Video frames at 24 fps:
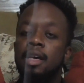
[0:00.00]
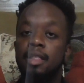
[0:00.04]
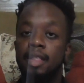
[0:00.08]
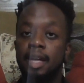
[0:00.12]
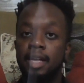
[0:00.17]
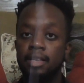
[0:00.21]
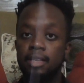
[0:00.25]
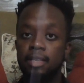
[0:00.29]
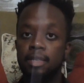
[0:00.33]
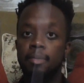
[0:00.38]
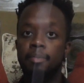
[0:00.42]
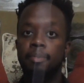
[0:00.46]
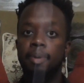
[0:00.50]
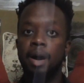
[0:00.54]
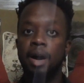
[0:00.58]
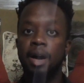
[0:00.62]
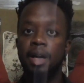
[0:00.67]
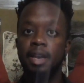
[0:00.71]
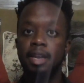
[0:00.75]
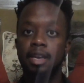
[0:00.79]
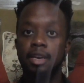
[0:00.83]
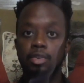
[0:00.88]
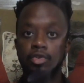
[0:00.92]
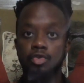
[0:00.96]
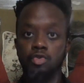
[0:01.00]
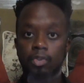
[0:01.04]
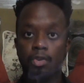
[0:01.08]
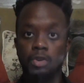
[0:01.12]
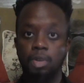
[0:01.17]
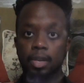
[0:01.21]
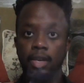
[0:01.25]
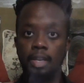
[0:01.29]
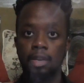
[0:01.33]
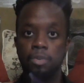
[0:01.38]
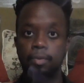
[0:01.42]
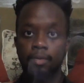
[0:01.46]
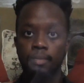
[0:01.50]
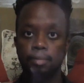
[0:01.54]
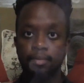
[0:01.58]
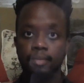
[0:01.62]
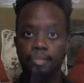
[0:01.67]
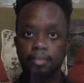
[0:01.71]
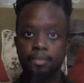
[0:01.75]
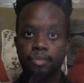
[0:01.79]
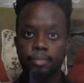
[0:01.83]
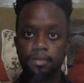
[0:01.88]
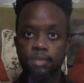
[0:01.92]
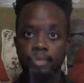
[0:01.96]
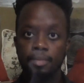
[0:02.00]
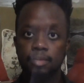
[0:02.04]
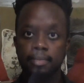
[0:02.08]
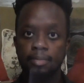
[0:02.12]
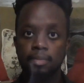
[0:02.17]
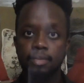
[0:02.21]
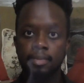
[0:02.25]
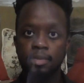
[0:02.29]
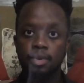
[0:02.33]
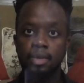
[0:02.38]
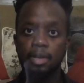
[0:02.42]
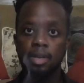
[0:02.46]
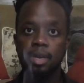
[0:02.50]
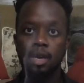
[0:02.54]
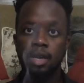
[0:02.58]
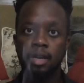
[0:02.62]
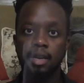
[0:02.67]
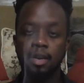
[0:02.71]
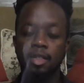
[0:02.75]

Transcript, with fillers: That's the body controlling you.